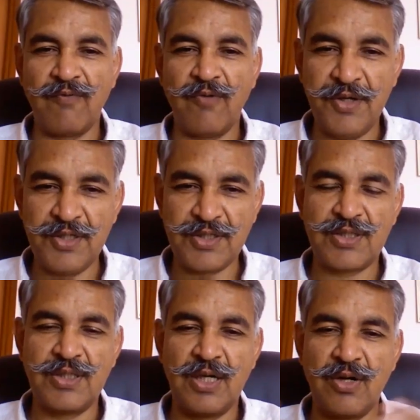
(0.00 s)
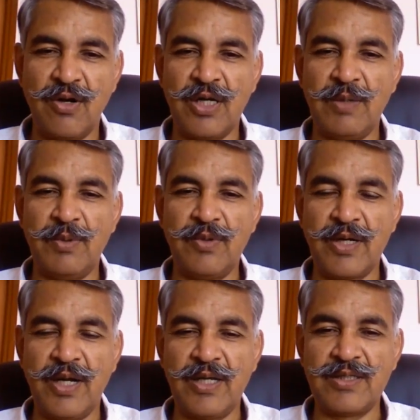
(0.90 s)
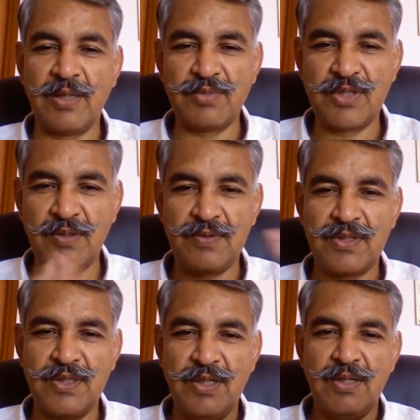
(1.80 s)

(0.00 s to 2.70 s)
voice, they are not able to organize themselves.